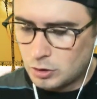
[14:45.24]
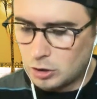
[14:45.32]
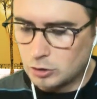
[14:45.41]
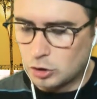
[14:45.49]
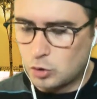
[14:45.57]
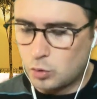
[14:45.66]

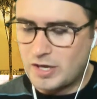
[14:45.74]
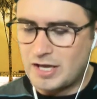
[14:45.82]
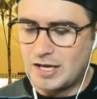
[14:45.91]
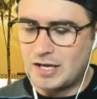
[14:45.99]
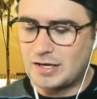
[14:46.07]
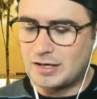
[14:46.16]

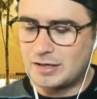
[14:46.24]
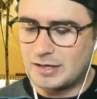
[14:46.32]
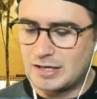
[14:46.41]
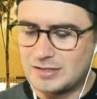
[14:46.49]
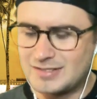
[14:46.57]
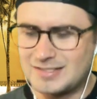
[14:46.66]
Harlequin and,
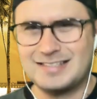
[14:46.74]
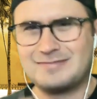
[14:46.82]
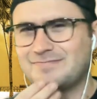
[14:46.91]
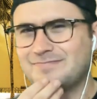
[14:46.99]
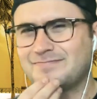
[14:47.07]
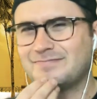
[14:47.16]
and,
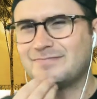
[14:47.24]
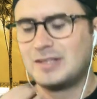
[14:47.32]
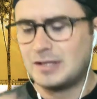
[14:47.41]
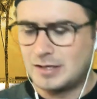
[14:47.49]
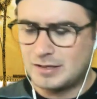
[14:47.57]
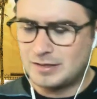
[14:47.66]

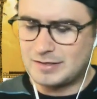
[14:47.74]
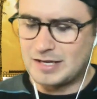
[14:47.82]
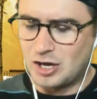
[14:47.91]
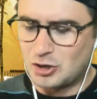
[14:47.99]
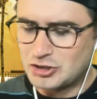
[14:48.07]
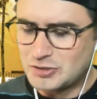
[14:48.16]

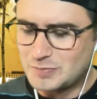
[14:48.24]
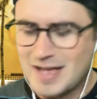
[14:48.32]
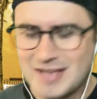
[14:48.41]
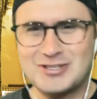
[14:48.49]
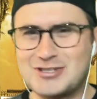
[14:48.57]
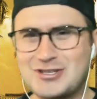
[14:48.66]
yeah, I'll just
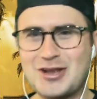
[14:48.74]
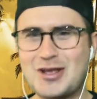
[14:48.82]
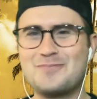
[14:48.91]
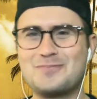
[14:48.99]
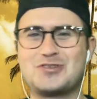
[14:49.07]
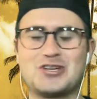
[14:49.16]
message
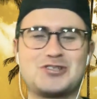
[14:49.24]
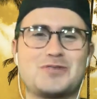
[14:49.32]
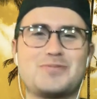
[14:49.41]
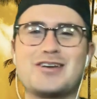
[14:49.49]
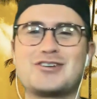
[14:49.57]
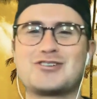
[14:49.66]
him just
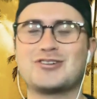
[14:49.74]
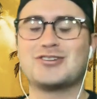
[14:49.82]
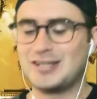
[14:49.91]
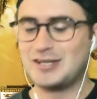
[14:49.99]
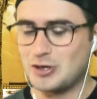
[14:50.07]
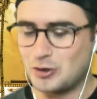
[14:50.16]
to make sure
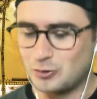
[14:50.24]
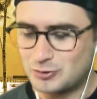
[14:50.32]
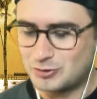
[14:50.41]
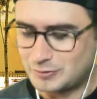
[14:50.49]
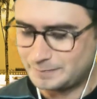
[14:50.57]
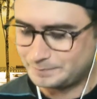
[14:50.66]
that he
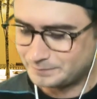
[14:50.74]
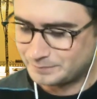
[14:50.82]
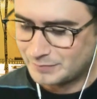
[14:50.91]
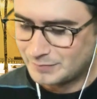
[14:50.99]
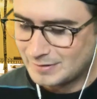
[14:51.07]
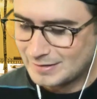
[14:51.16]
knows,
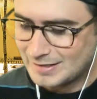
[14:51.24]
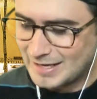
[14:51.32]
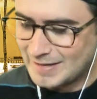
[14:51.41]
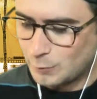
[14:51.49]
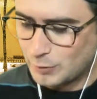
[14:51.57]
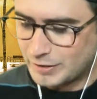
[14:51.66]

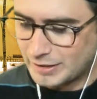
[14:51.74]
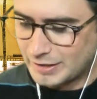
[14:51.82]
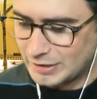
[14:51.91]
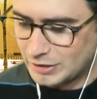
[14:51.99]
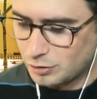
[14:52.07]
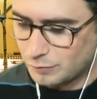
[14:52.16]
and then we can
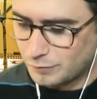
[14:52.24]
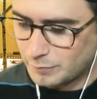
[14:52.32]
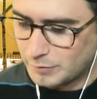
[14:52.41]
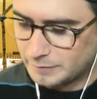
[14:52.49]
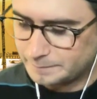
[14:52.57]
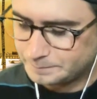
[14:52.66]
kind of go from
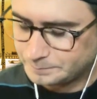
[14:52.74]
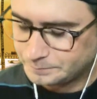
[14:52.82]
there.